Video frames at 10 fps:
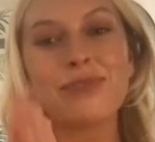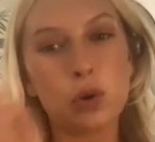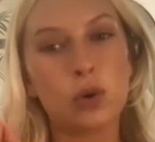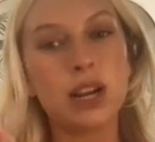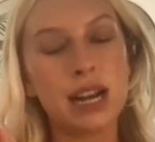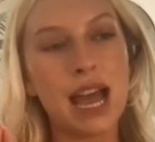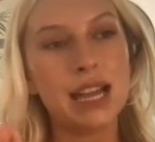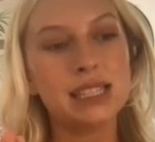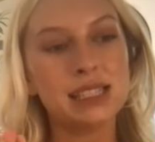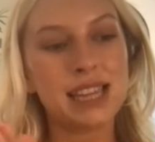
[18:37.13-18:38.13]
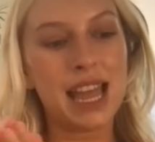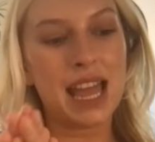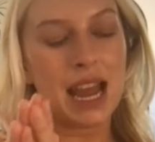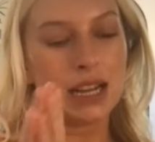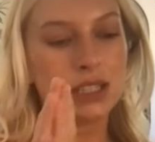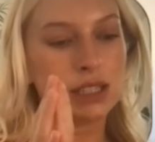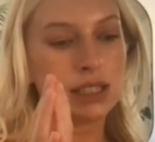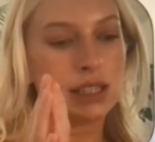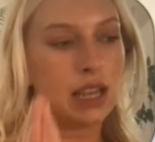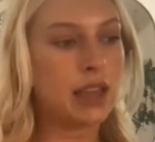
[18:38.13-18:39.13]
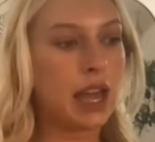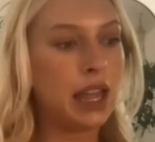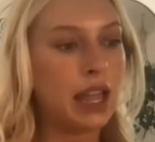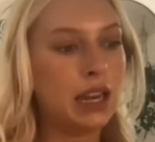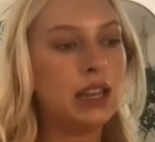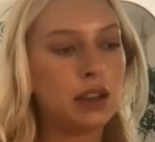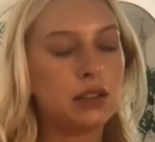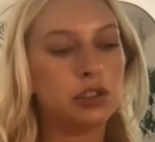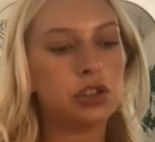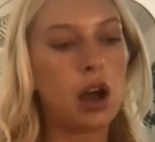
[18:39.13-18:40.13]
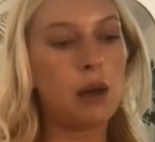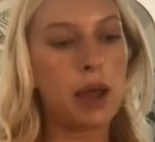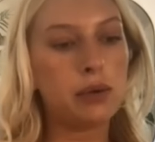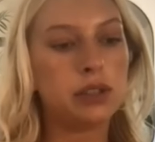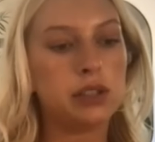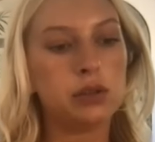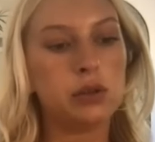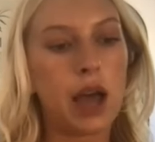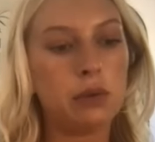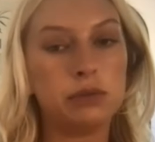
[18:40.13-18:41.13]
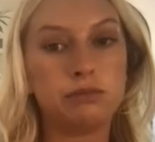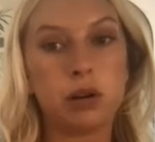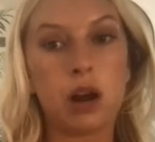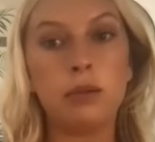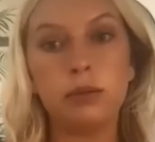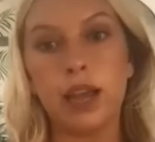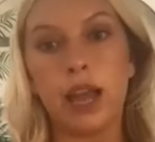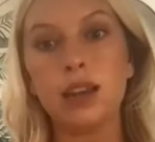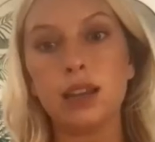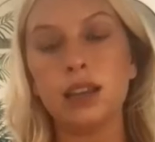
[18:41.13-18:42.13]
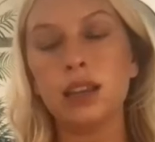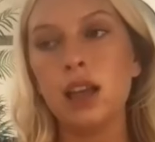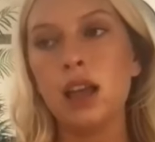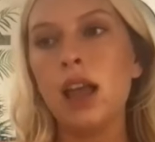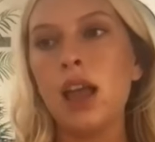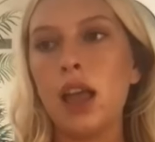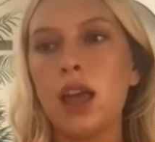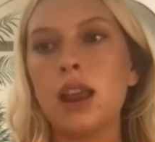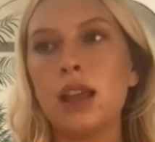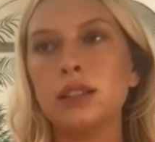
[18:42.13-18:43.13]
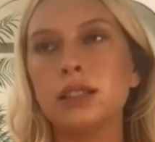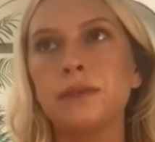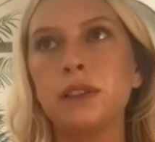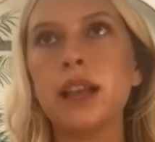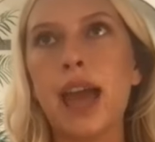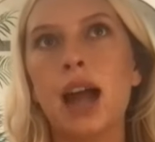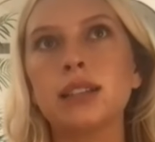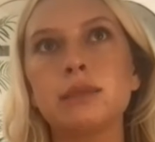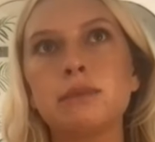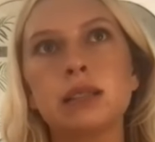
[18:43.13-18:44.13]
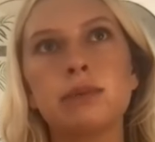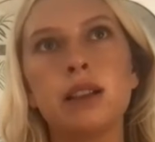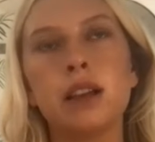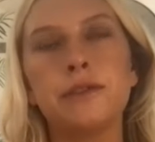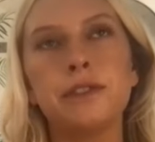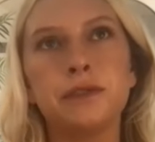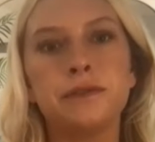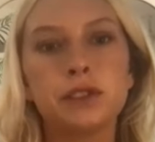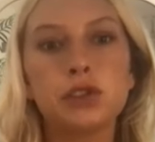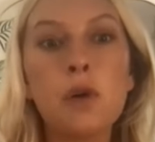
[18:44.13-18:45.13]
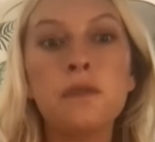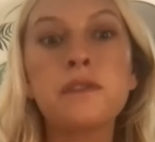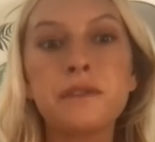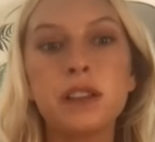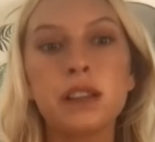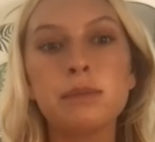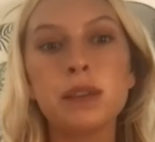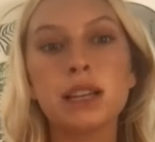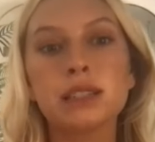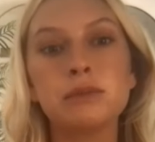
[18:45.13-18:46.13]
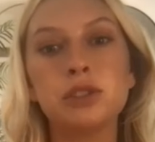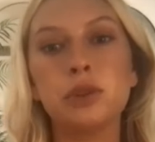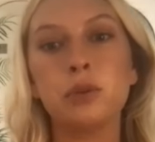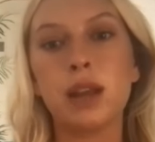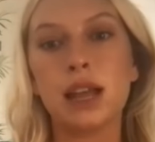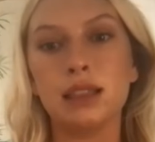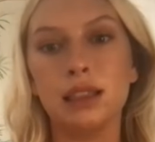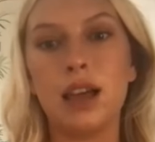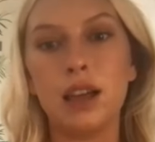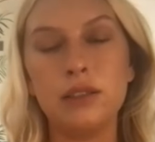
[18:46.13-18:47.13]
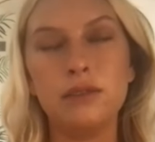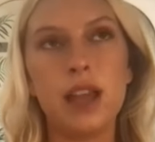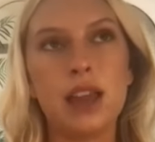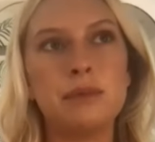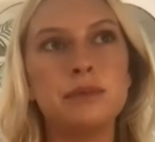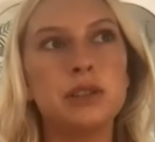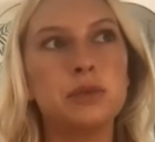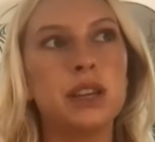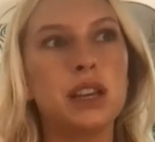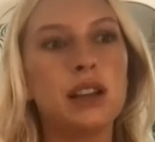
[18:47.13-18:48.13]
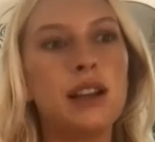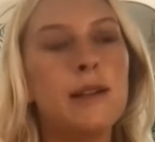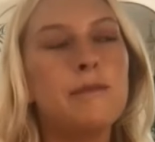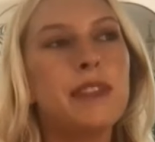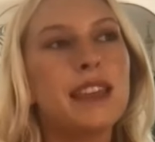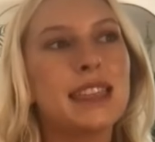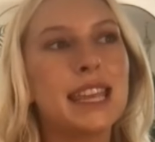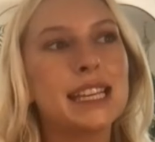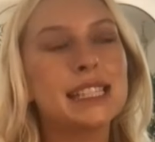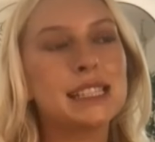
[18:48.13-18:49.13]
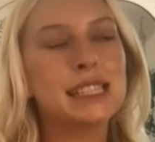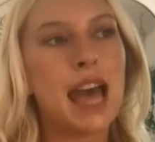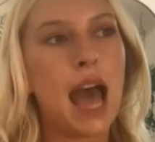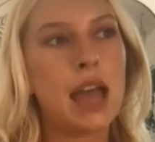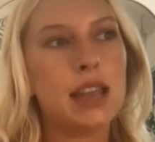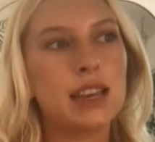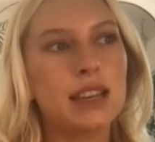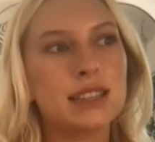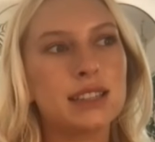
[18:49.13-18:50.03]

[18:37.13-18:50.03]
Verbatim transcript: organized and i just think that any other job i would do i would probably hate it and i just feel like acting makes my life feel so fulfilling because i'm doing what i love and i'm doing things that